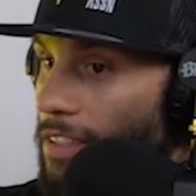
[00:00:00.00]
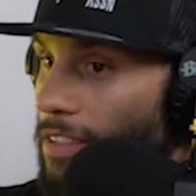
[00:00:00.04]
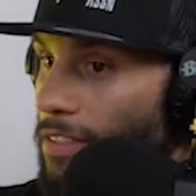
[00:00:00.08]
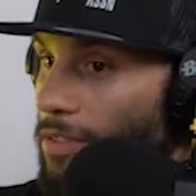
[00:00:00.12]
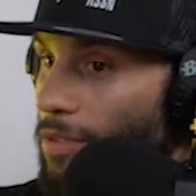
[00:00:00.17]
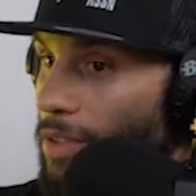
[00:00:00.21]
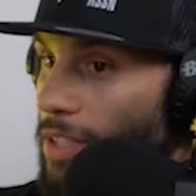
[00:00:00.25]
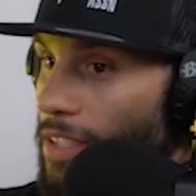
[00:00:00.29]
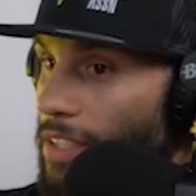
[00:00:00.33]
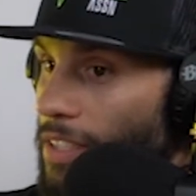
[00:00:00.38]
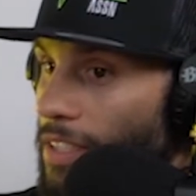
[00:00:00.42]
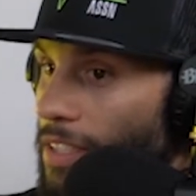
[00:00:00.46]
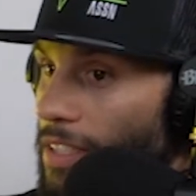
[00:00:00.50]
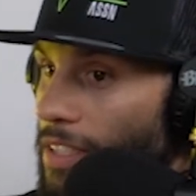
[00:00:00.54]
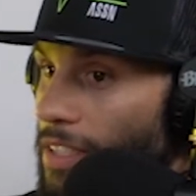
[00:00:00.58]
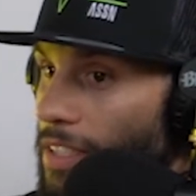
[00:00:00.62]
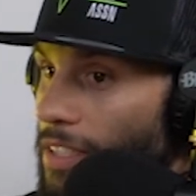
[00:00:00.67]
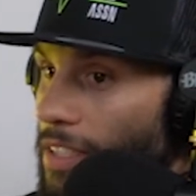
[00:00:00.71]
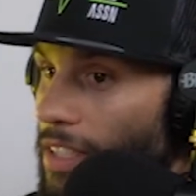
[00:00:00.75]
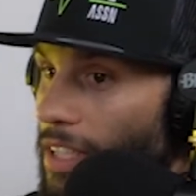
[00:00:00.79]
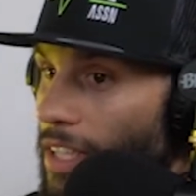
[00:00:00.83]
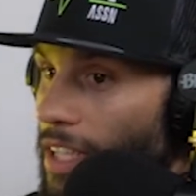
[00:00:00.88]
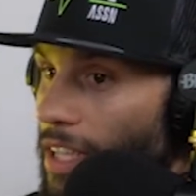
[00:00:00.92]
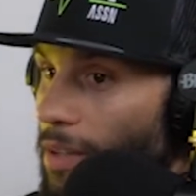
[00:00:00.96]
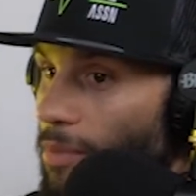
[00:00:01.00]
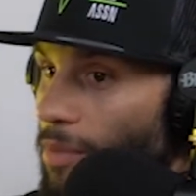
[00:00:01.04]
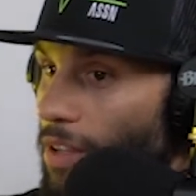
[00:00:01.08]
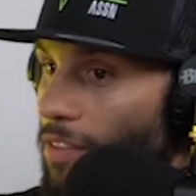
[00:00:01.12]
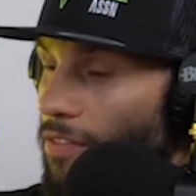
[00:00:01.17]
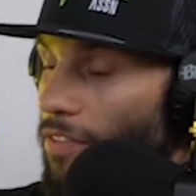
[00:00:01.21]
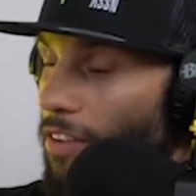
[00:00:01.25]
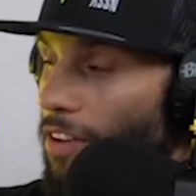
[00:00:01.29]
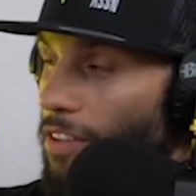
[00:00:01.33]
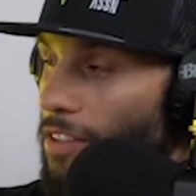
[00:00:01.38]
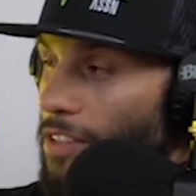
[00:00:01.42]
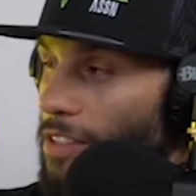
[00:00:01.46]
what's his name that
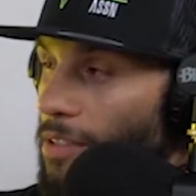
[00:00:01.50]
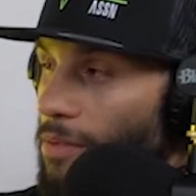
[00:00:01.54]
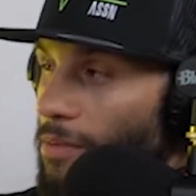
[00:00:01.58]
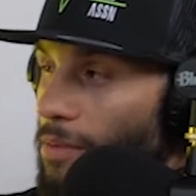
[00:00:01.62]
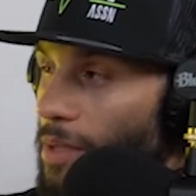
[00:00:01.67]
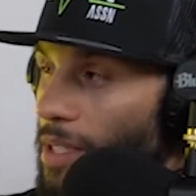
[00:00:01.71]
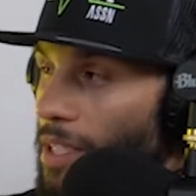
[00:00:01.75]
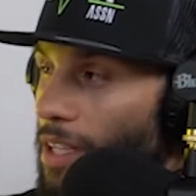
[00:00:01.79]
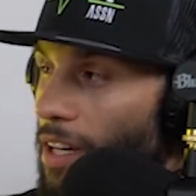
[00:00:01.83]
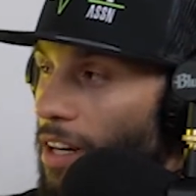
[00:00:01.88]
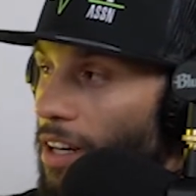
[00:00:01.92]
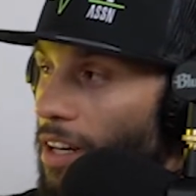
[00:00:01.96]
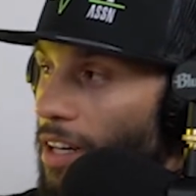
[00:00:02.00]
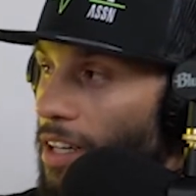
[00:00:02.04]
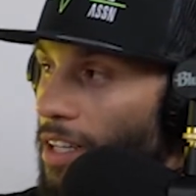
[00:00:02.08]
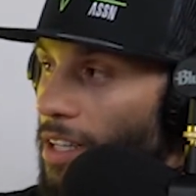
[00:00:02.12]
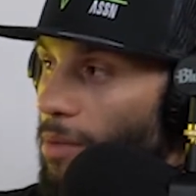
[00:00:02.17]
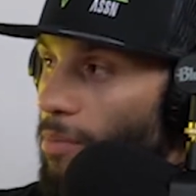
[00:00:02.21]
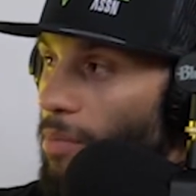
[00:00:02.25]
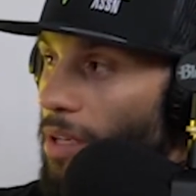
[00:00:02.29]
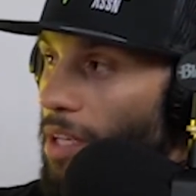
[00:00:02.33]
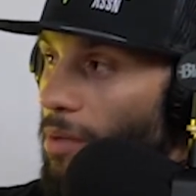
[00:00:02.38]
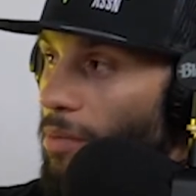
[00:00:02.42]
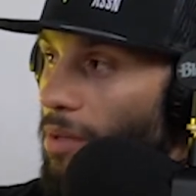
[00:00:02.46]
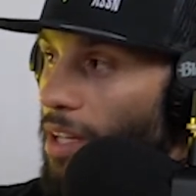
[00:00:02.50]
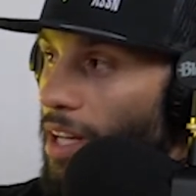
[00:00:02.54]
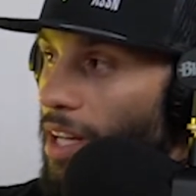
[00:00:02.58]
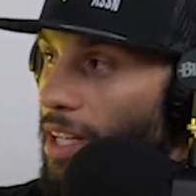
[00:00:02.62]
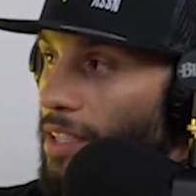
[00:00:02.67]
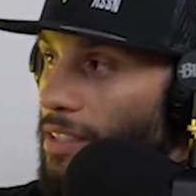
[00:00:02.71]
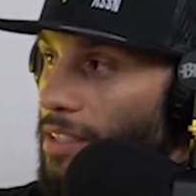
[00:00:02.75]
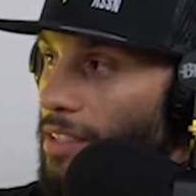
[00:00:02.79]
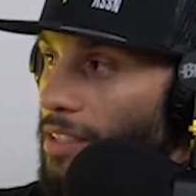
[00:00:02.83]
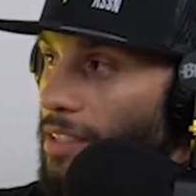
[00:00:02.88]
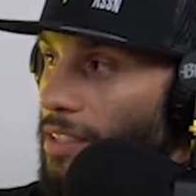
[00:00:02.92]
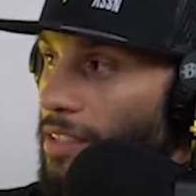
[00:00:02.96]
fought Khabib
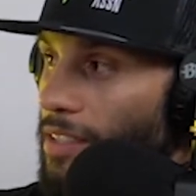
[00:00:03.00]
last?